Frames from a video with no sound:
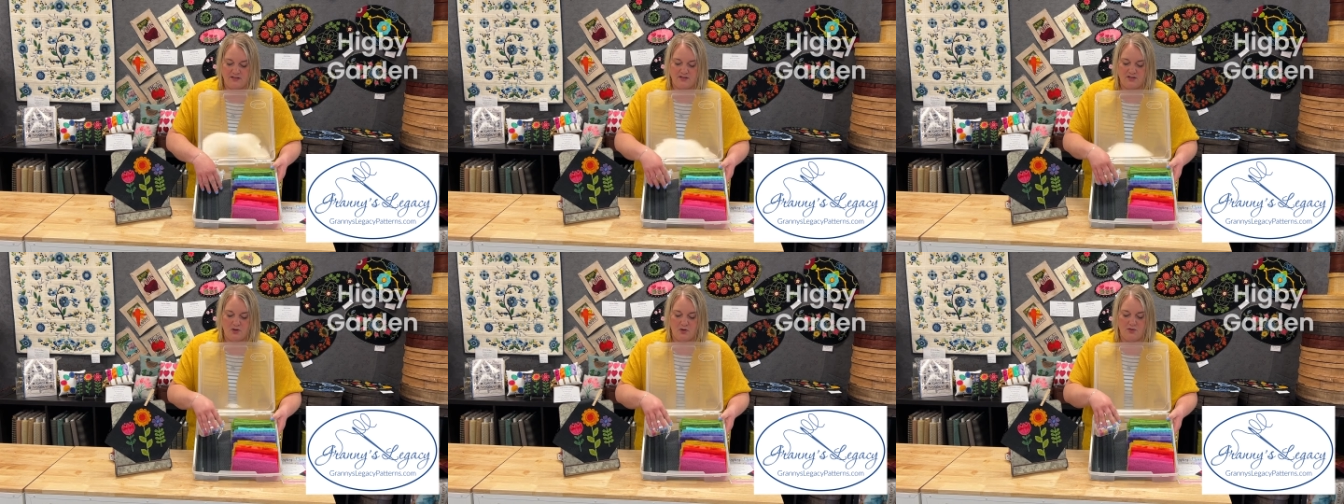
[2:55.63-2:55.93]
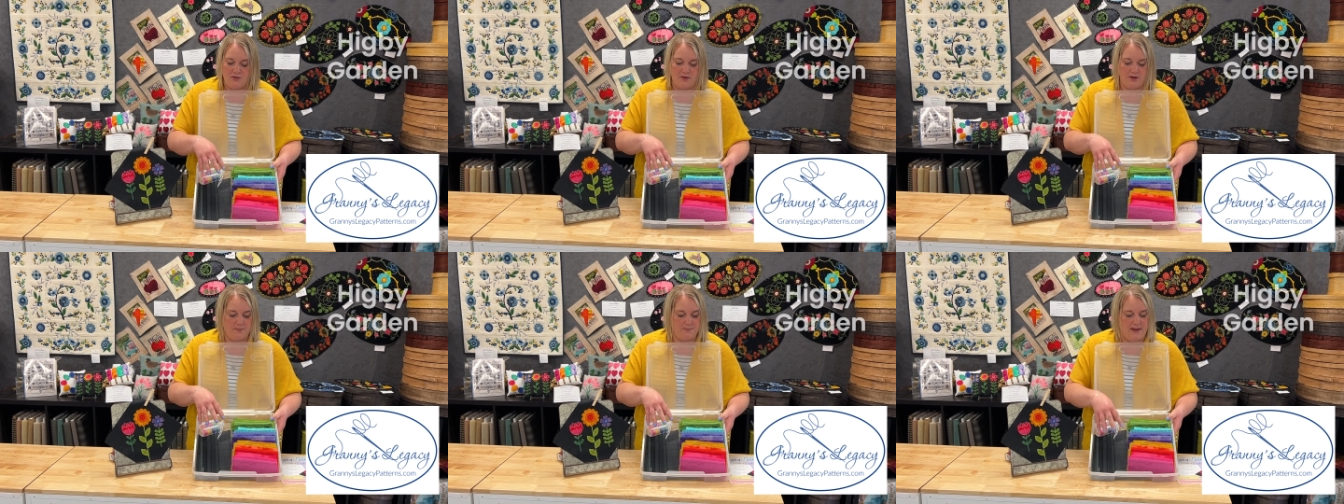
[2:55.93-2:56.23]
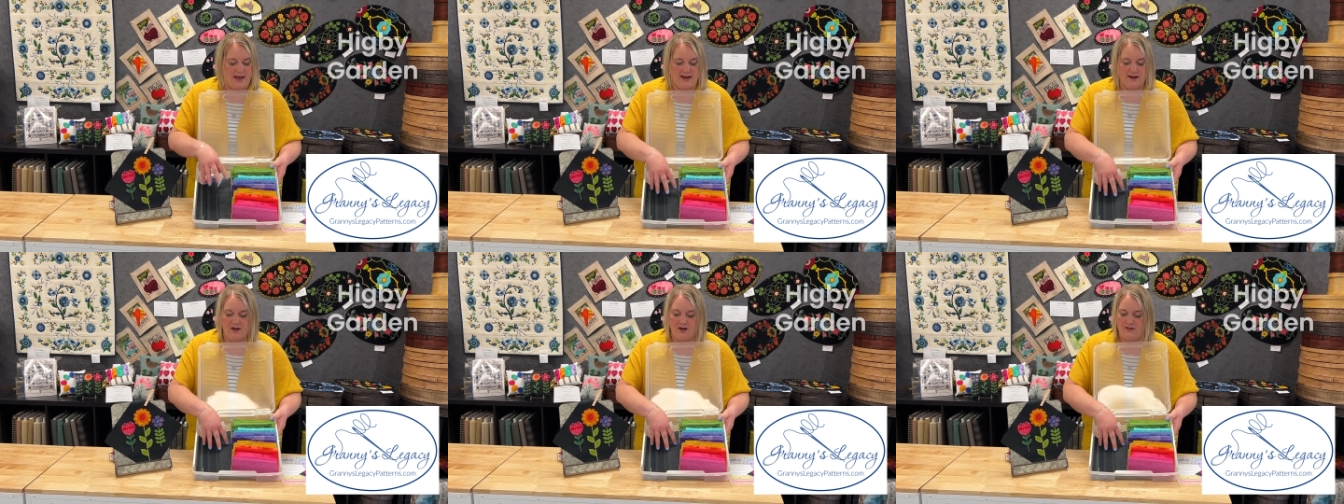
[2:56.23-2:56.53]
So the
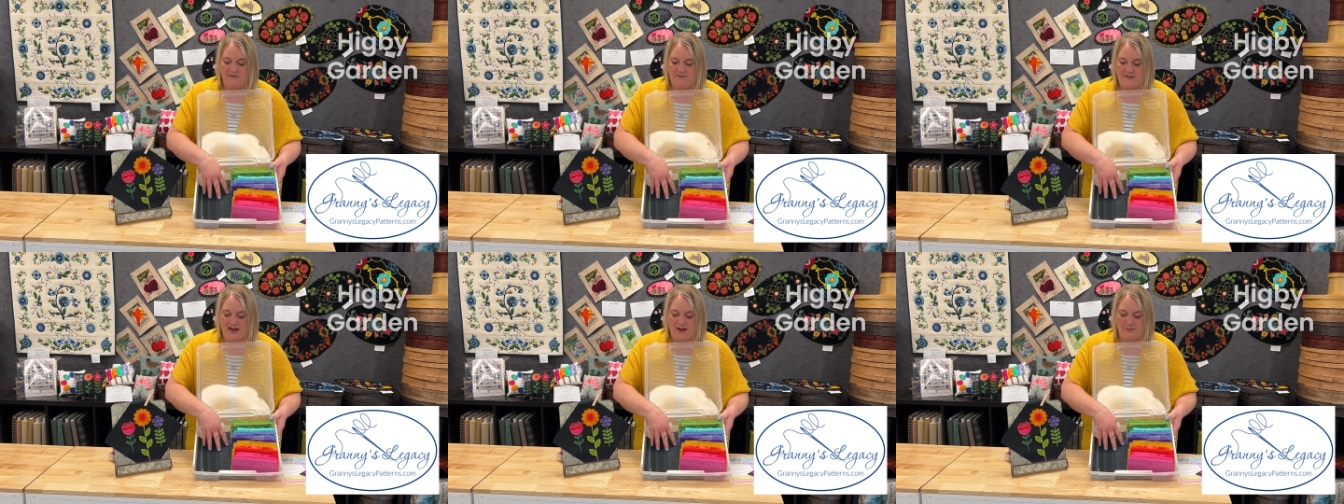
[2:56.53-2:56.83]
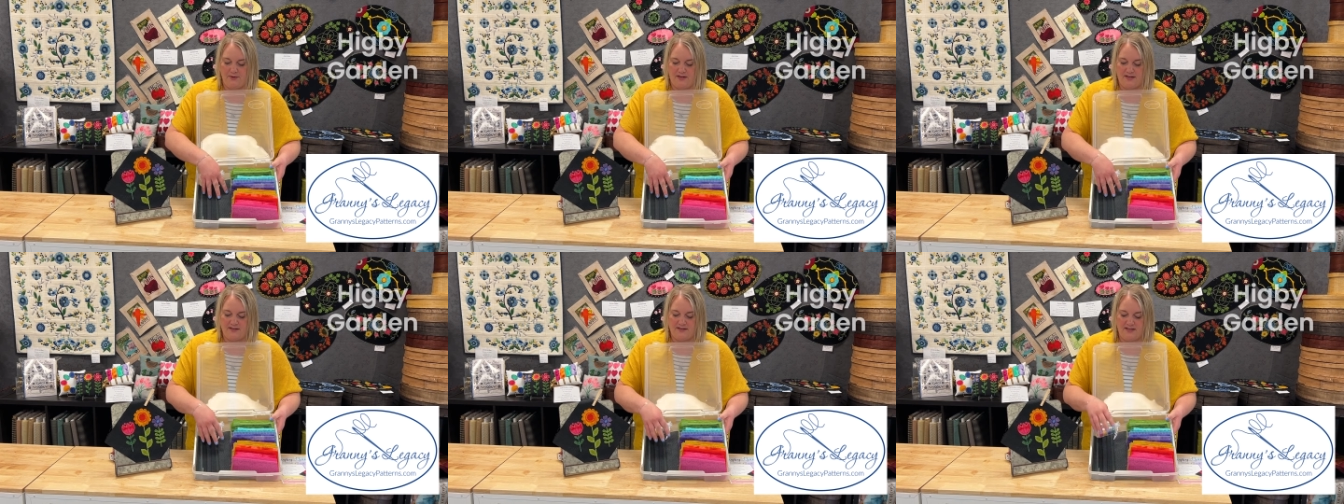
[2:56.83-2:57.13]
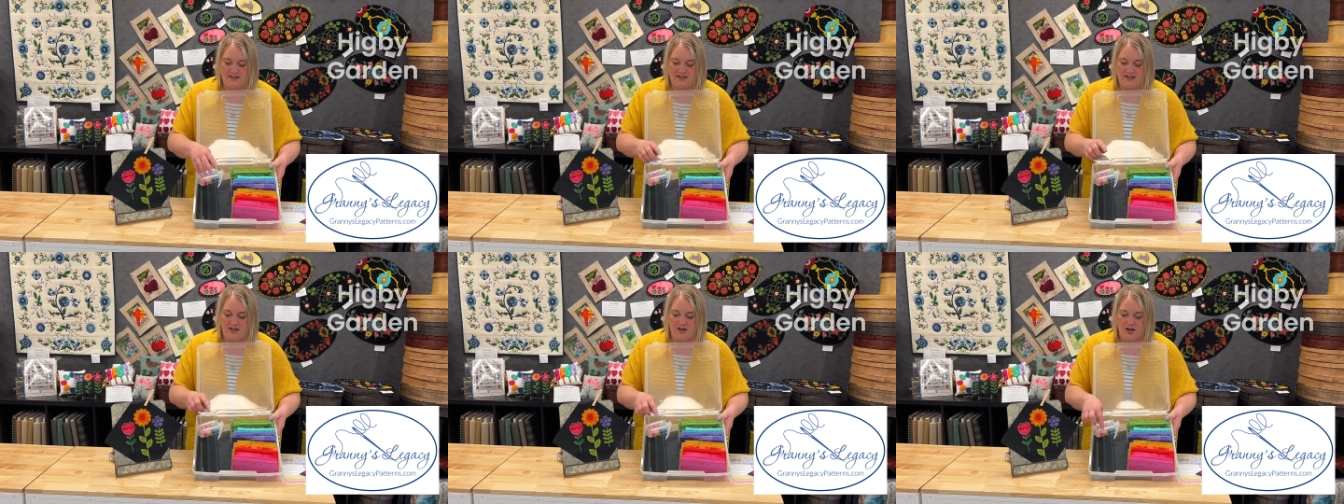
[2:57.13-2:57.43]
background fabric is
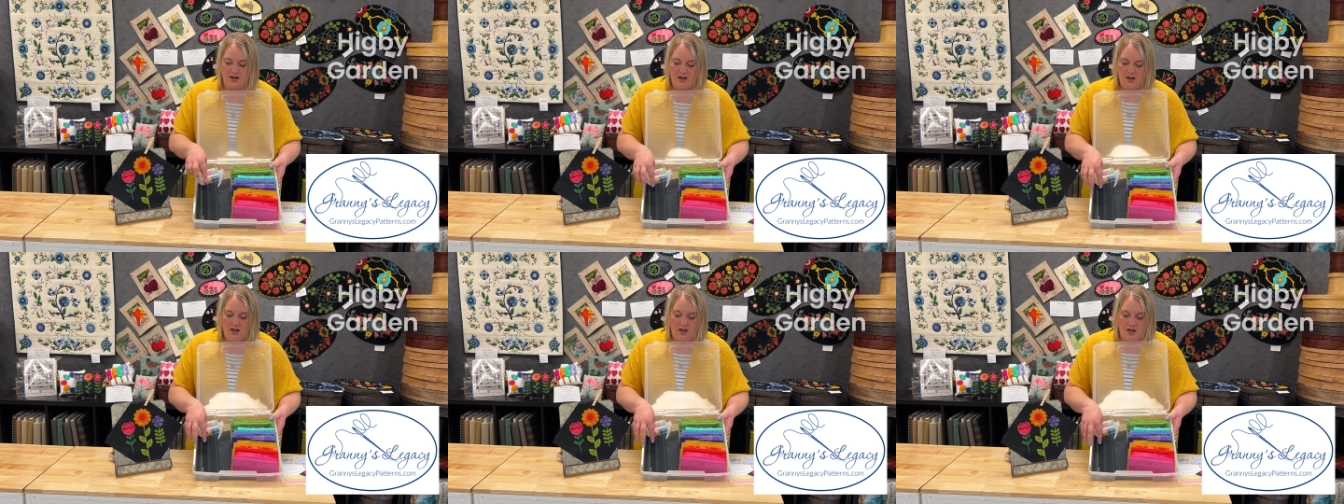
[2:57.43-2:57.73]
in here